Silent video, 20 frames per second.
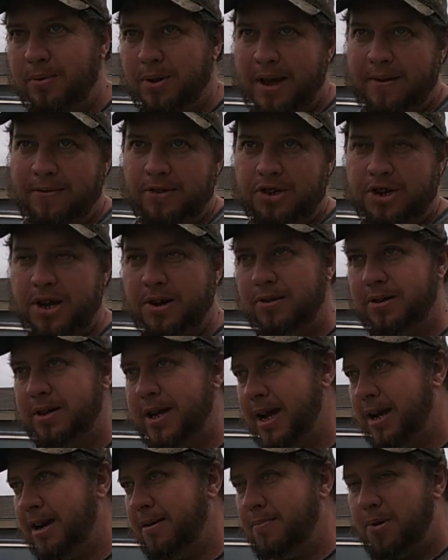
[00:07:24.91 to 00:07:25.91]
We'll have a channel
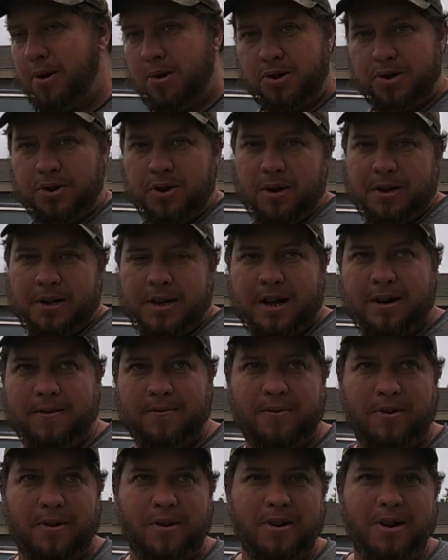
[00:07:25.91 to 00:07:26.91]
cat and a perch knocked out
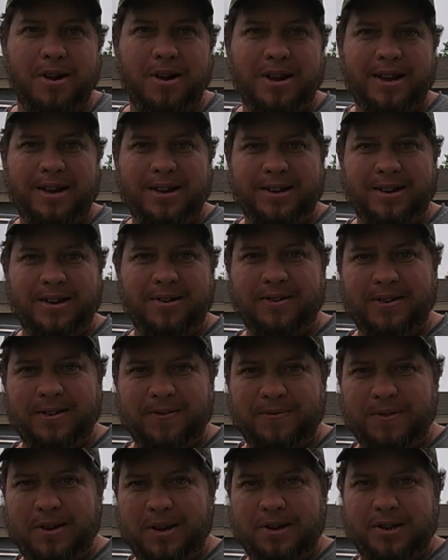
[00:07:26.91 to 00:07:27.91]
of our yearly
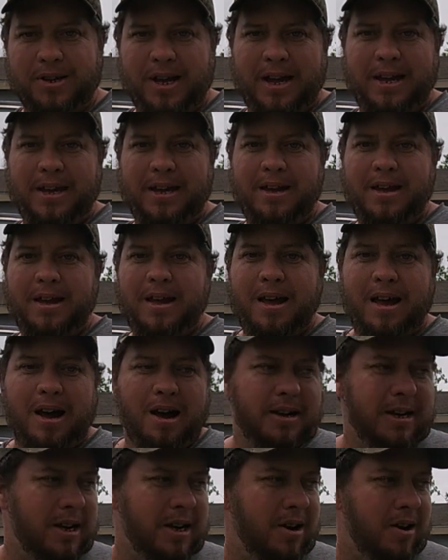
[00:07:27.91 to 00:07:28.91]
fish. Hey,
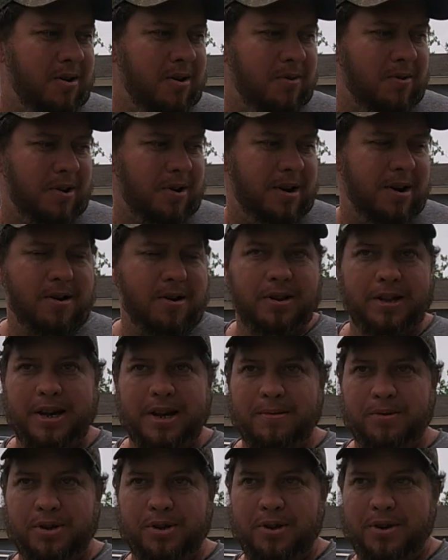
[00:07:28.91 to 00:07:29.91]
I'll get Hunter on here, let
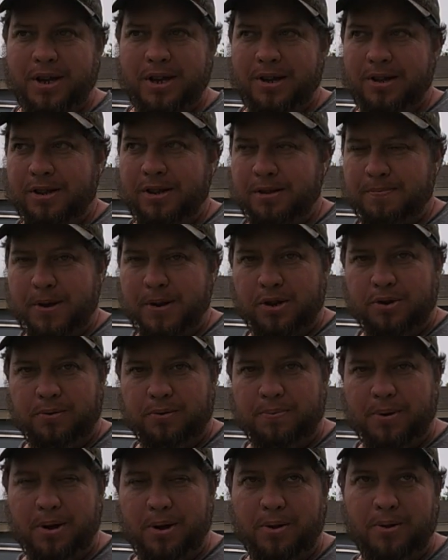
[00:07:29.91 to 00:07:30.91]
him show you his
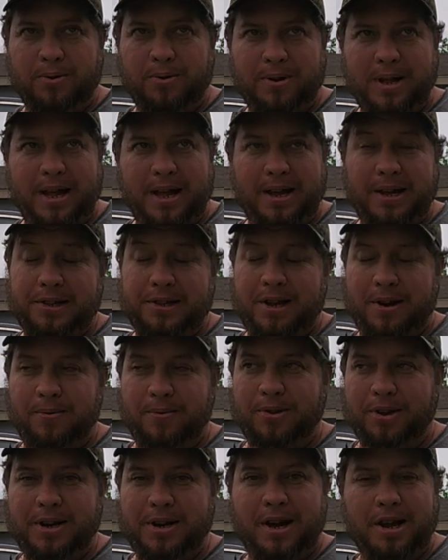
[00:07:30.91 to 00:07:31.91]
special pole. He's got a
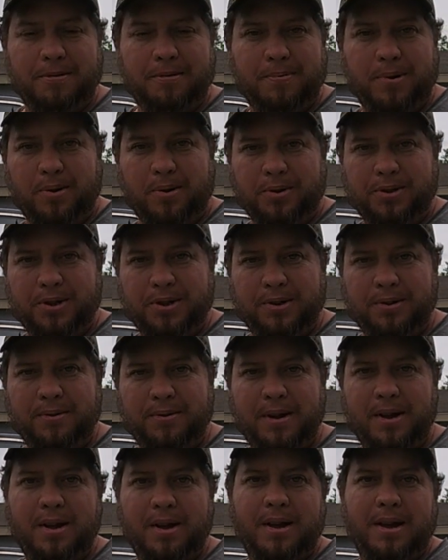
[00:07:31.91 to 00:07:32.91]
really nice pole too,
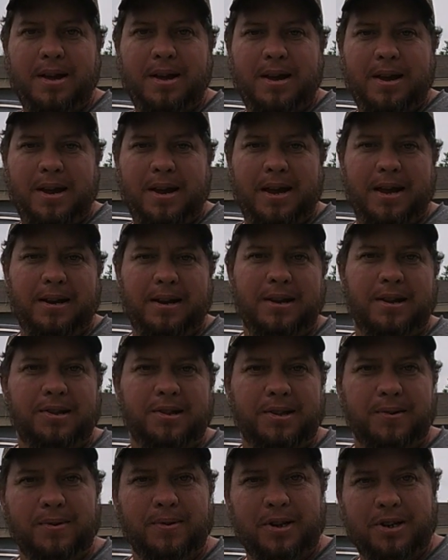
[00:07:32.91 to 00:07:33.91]
and
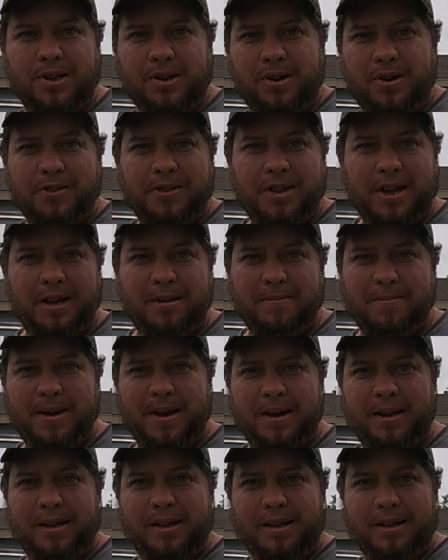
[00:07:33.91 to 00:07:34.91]
see what y'all think
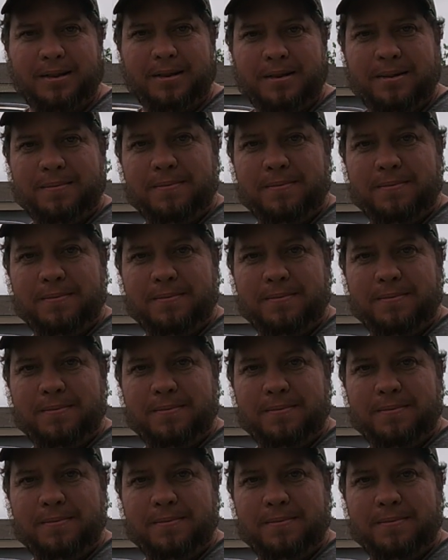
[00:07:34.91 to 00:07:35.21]
about it.